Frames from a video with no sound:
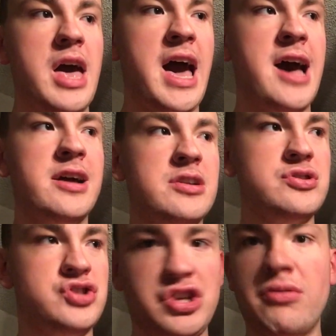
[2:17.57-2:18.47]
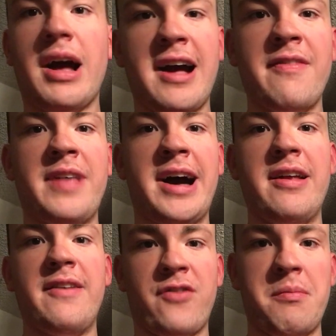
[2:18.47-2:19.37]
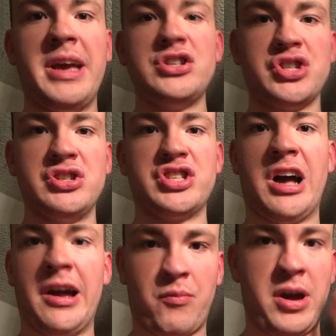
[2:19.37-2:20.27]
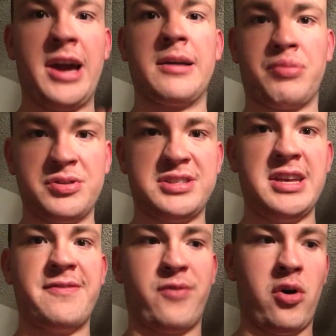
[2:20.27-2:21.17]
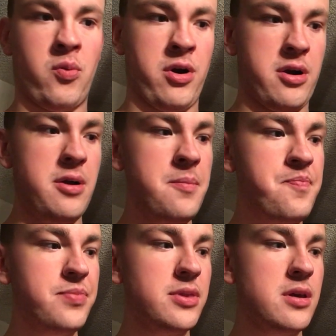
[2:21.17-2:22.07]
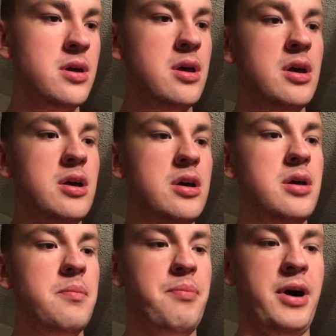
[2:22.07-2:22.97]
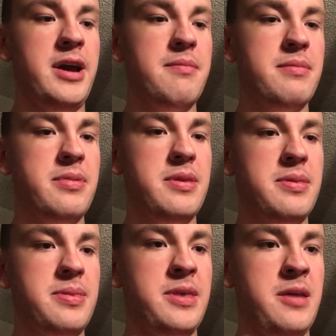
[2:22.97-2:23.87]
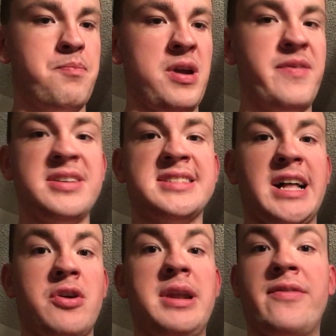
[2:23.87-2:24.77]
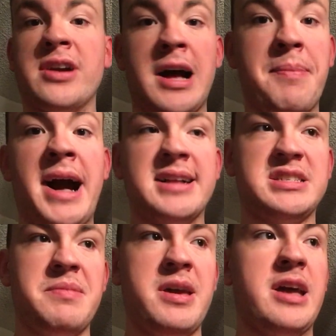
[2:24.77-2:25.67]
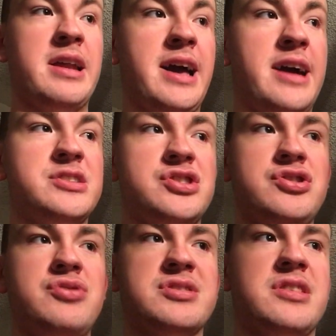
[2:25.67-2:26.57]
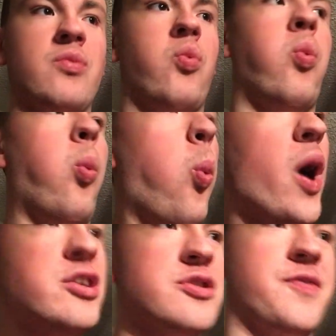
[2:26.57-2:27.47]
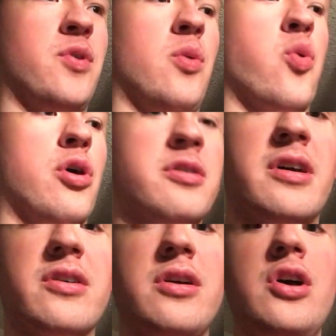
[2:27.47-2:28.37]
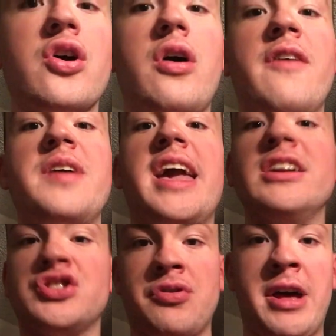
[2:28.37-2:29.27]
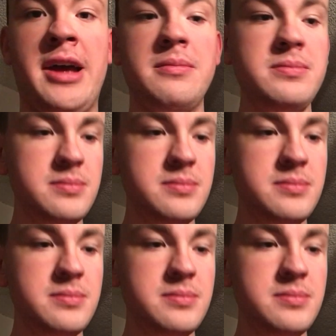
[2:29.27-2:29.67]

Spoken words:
And do you have that information so that way I can proceed forward? But the previous seller never got back to me, and I had to use the wonderful world of the internet